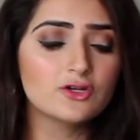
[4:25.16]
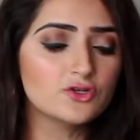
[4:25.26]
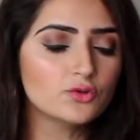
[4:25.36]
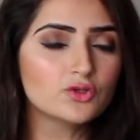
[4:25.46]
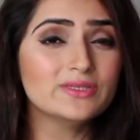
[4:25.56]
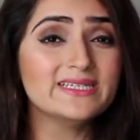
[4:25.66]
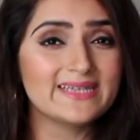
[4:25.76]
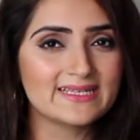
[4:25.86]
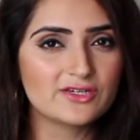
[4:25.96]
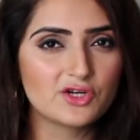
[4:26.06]
Don't only
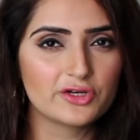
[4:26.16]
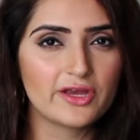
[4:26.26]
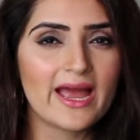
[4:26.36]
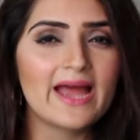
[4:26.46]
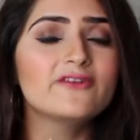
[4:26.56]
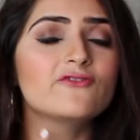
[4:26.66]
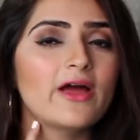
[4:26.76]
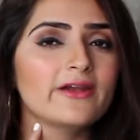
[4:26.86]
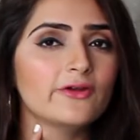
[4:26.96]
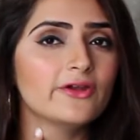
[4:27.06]
test it on your hand,
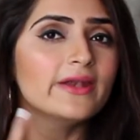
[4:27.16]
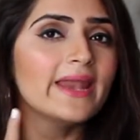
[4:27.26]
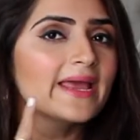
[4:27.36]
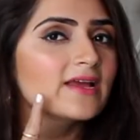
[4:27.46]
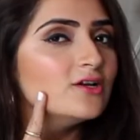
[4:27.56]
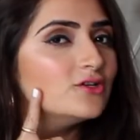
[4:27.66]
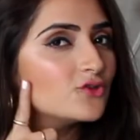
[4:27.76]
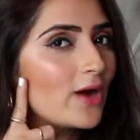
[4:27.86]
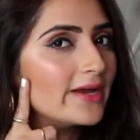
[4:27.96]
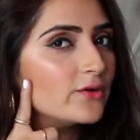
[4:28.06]
try it on your neck,
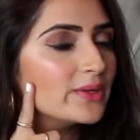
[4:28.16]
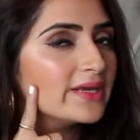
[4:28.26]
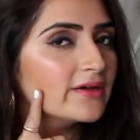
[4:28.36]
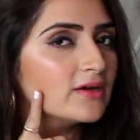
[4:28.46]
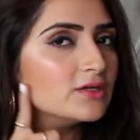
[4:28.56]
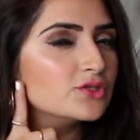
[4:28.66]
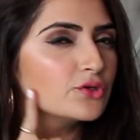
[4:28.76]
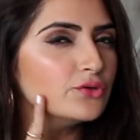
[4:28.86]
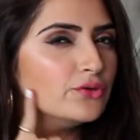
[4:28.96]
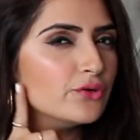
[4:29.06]
try it over here so
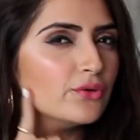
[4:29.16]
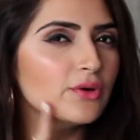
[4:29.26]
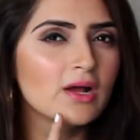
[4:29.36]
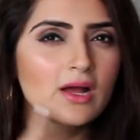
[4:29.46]
you know